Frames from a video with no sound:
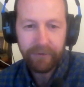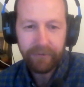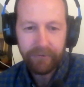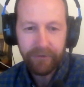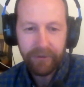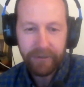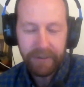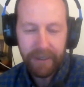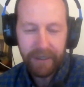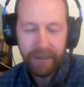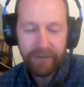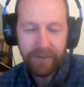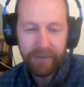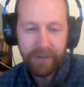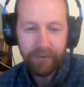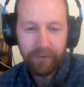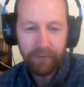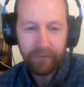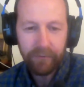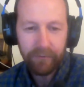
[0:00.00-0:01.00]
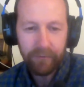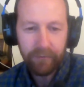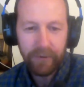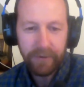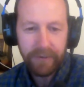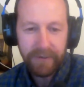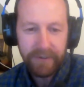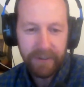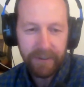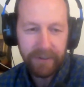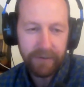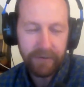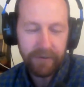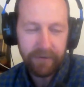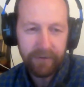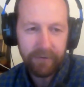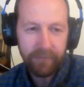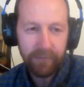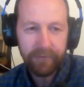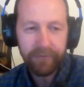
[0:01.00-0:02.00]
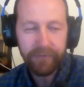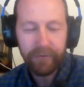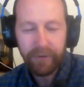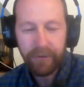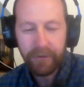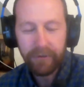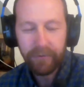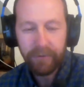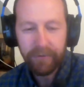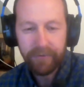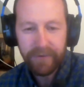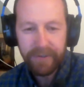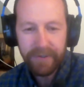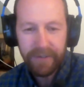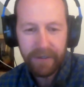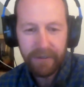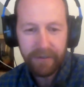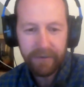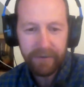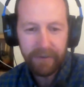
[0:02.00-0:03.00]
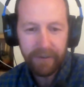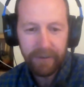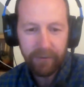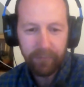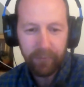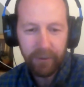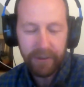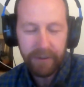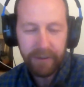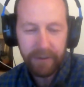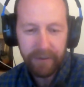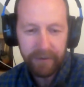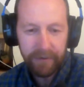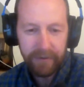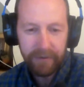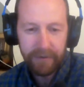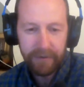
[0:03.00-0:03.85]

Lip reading: Trying to hash out what is needed before you even start building it.